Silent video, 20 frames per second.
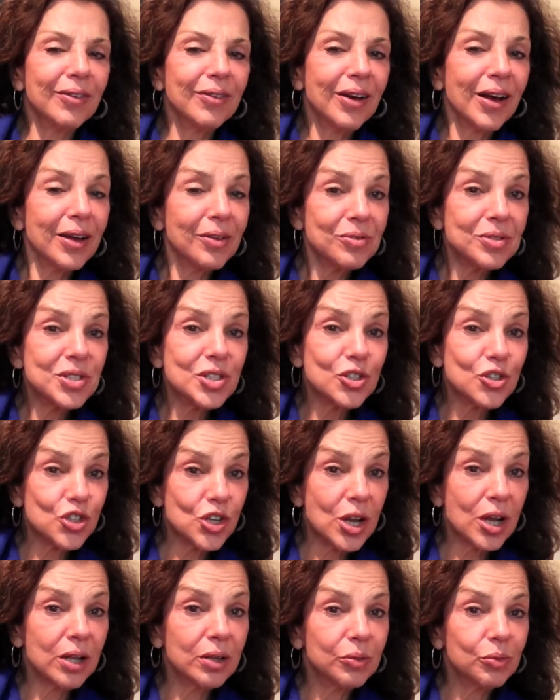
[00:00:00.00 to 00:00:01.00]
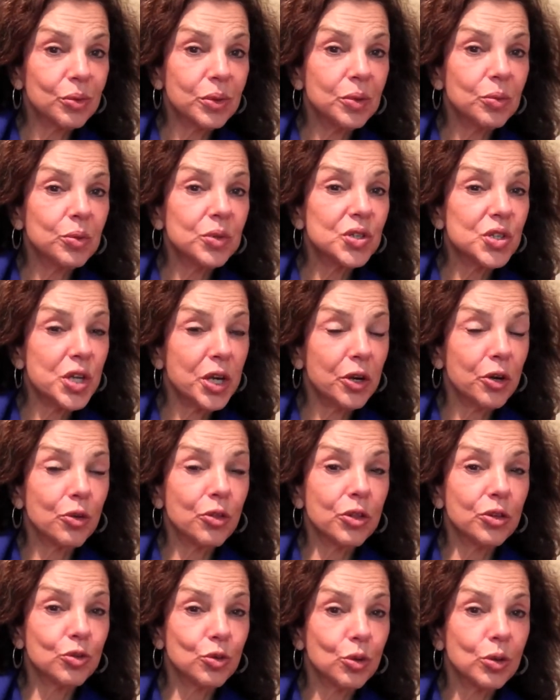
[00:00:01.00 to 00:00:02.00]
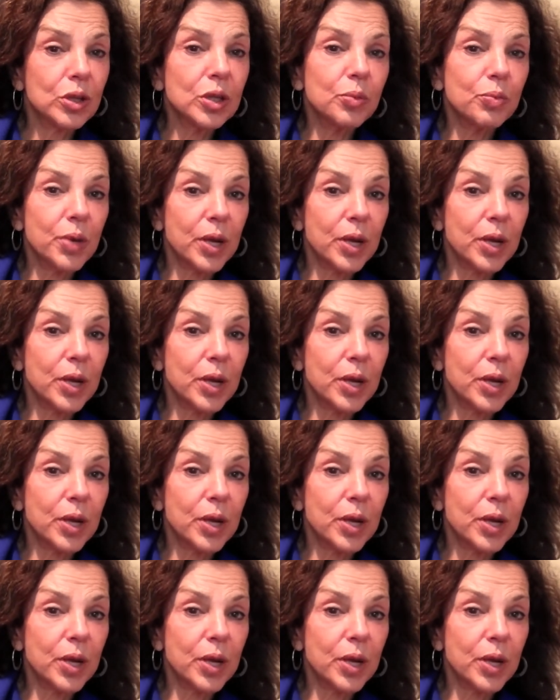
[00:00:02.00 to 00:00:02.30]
I was a child, we would tear the toilet